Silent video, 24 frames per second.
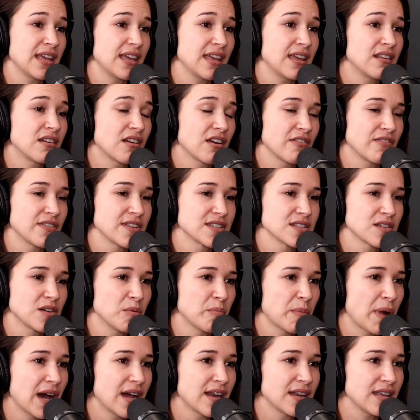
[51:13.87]
in our physical
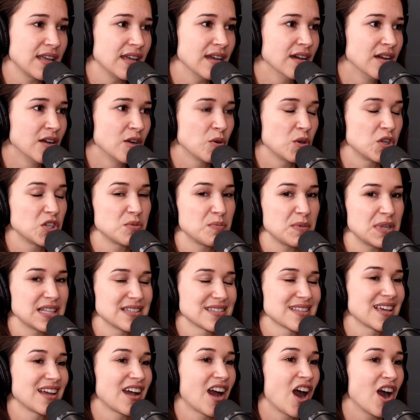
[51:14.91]
body, which means
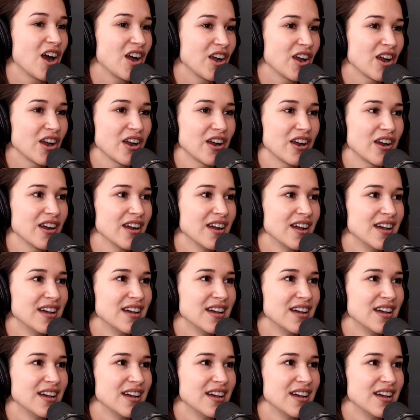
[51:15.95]
like hunger,